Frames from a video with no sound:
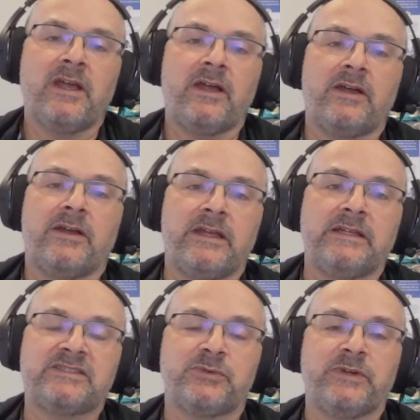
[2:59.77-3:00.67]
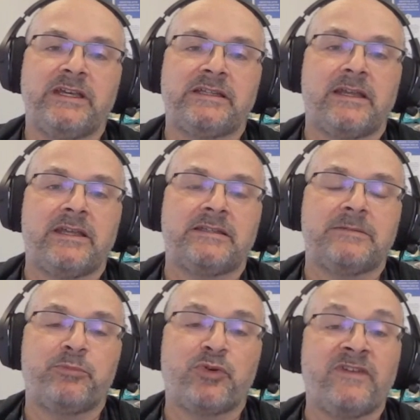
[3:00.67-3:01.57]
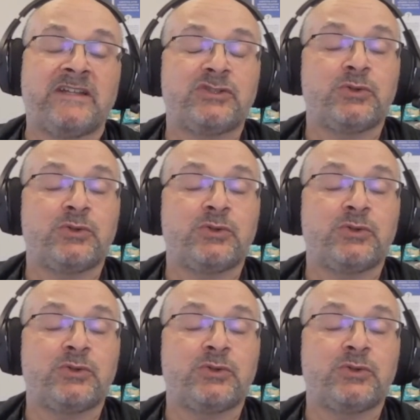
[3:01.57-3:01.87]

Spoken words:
So it prevents